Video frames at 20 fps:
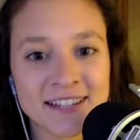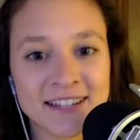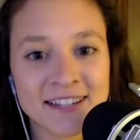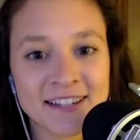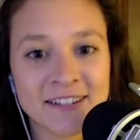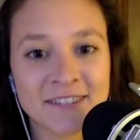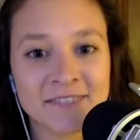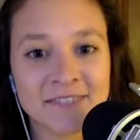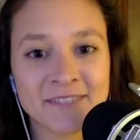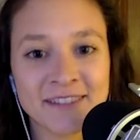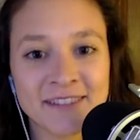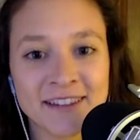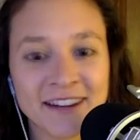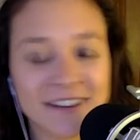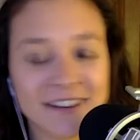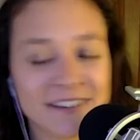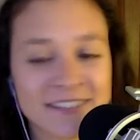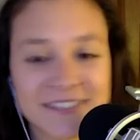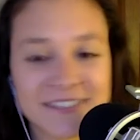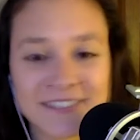How
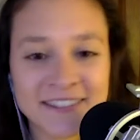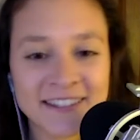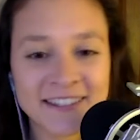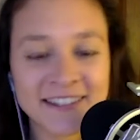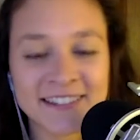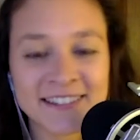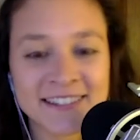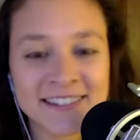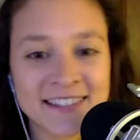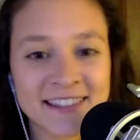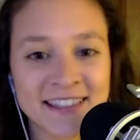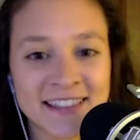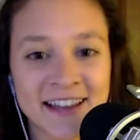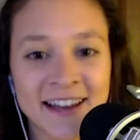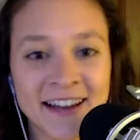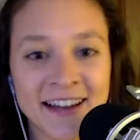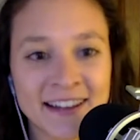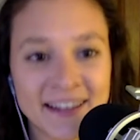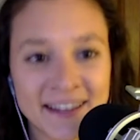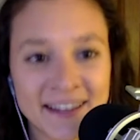did you get into
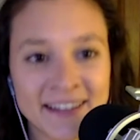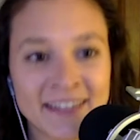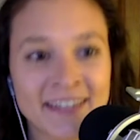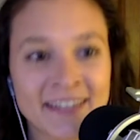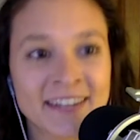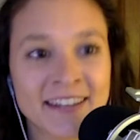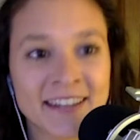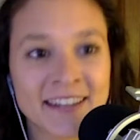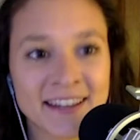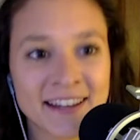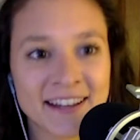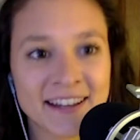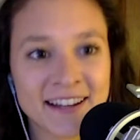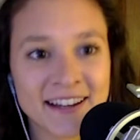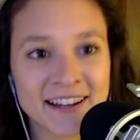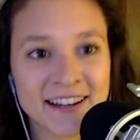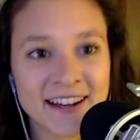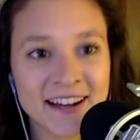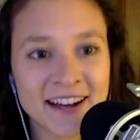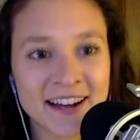that, and
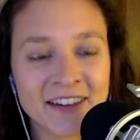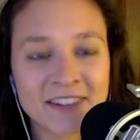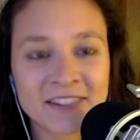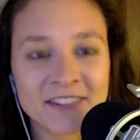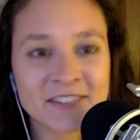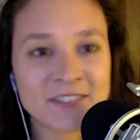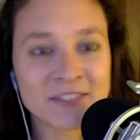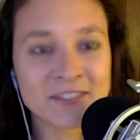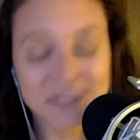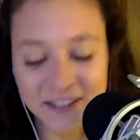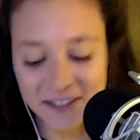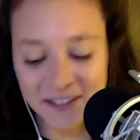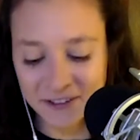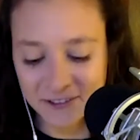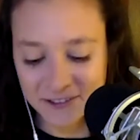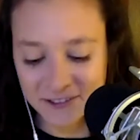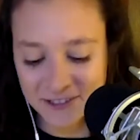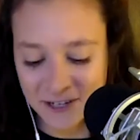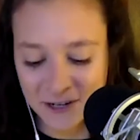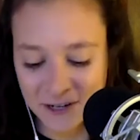how did you get
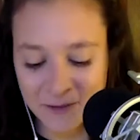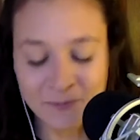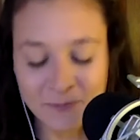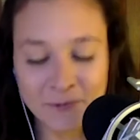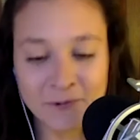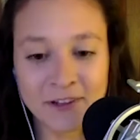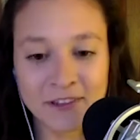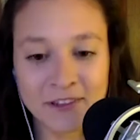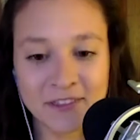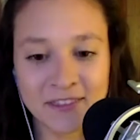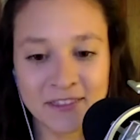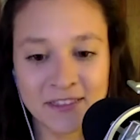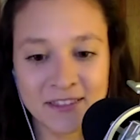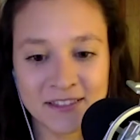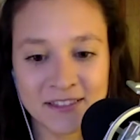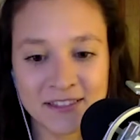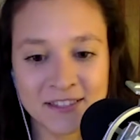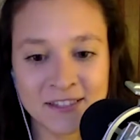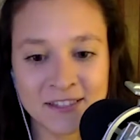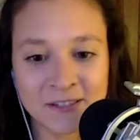hooked up with
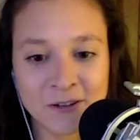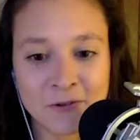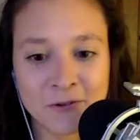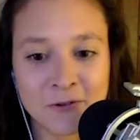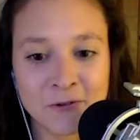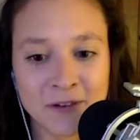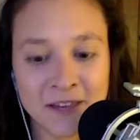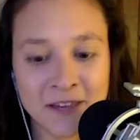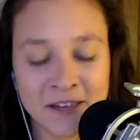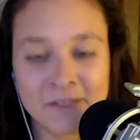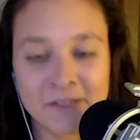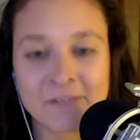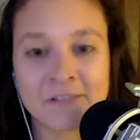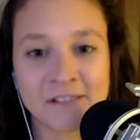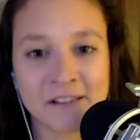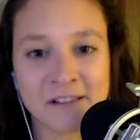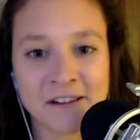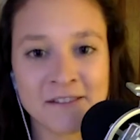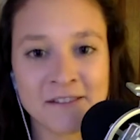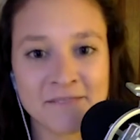snow hill
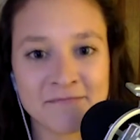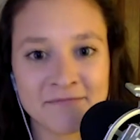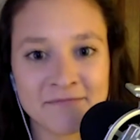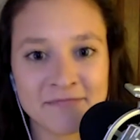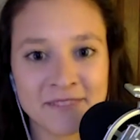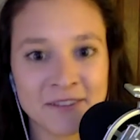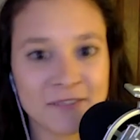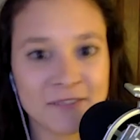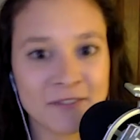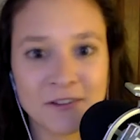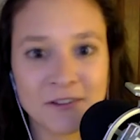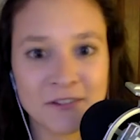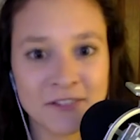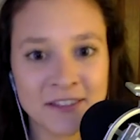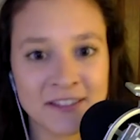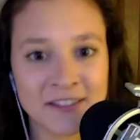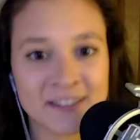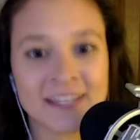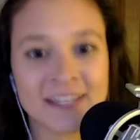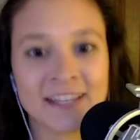climb of all
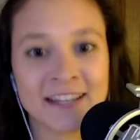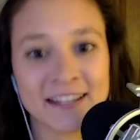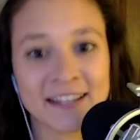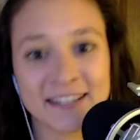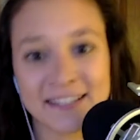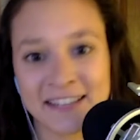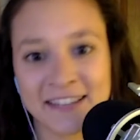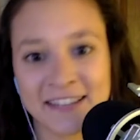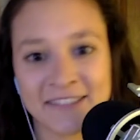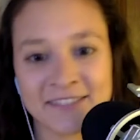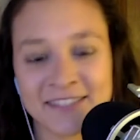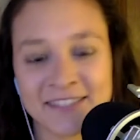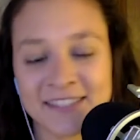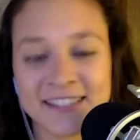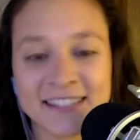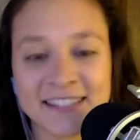things at X Games?